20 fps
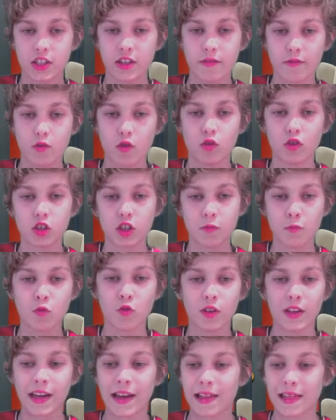You've got
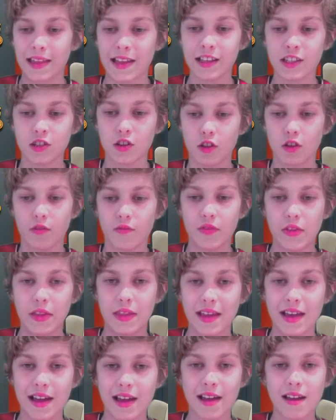Smalling and Lindelof in
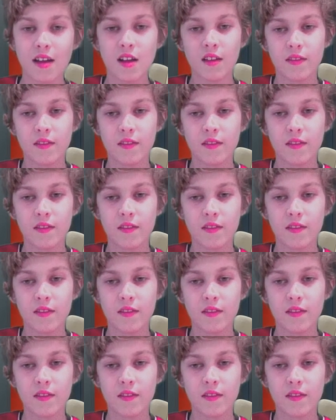there.